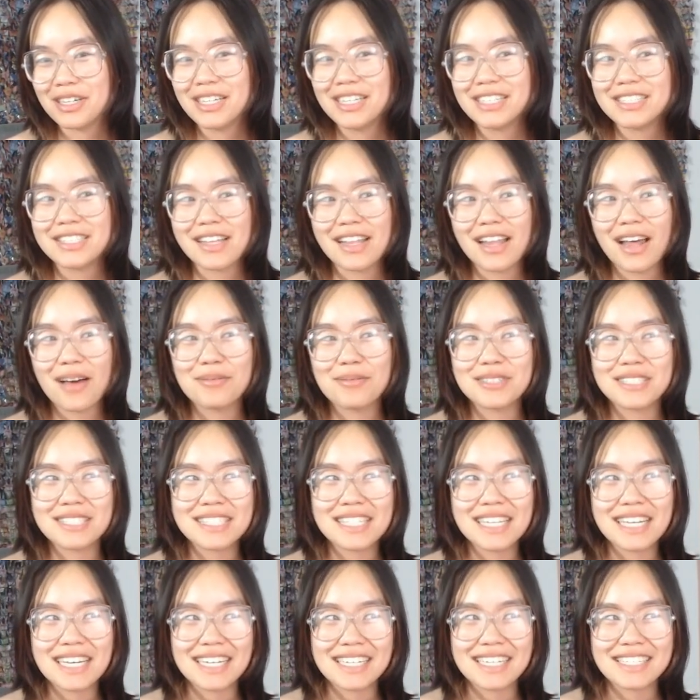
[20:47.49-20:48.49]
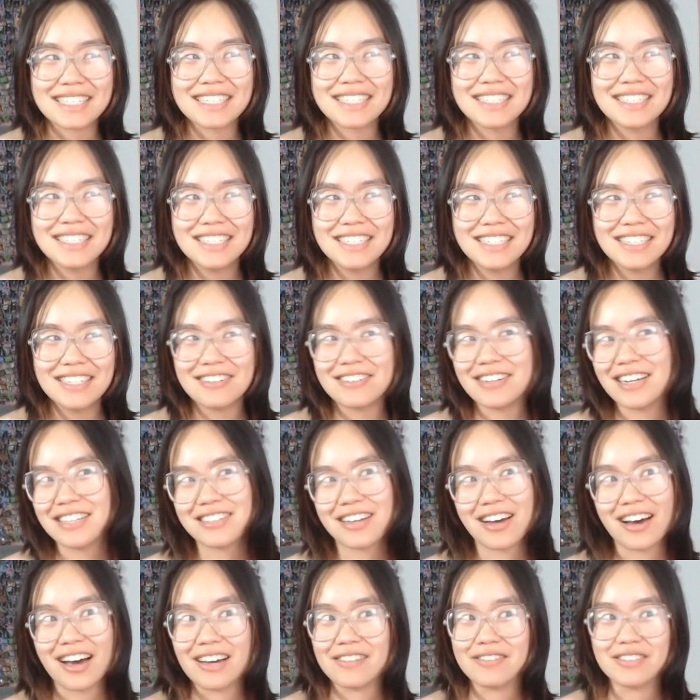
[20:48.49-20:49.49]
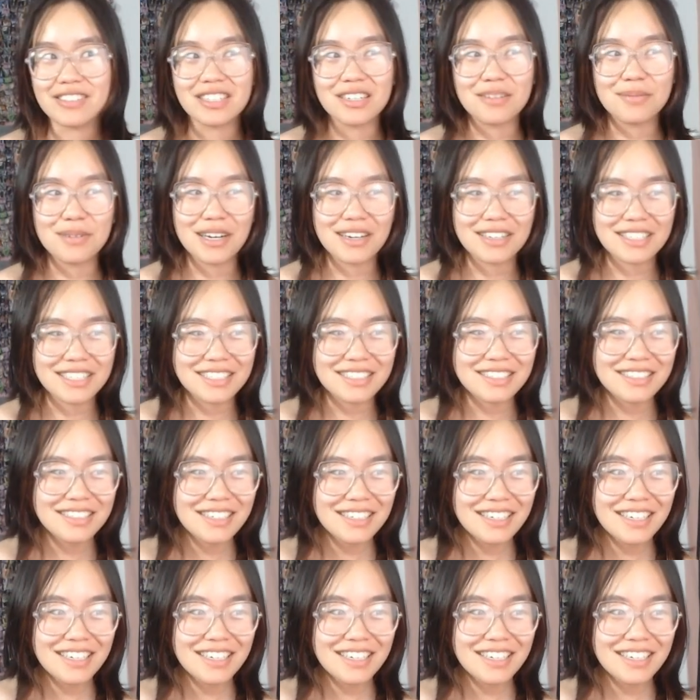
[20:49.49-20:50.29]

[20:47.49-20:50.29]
So I'm just like, that's how I feel about it.